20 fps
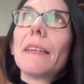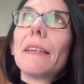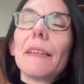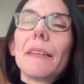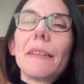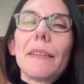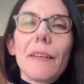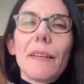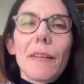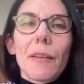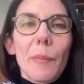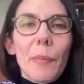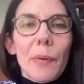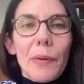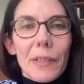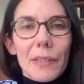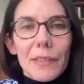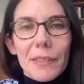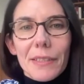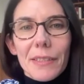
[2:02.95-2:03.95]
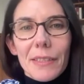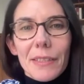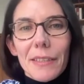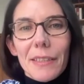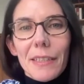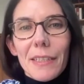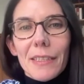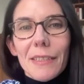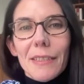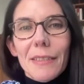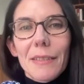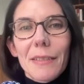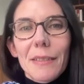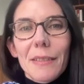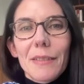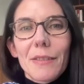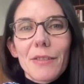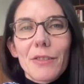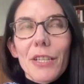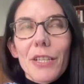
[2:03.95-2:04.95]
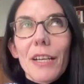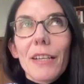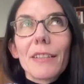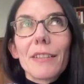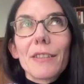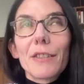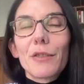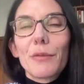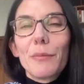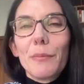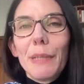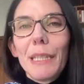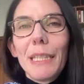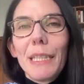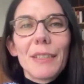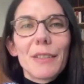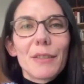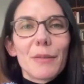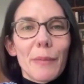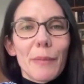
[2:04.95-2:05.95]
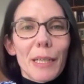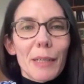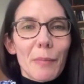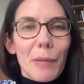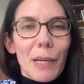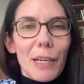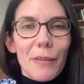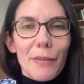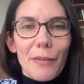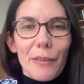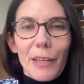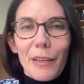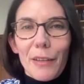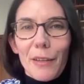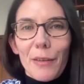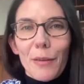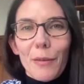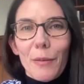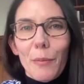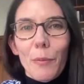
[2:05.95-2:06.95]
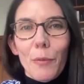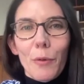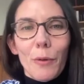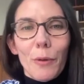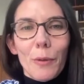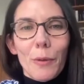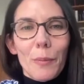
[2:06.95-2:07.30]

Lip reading: the other part is that it has challenged me to make my faith more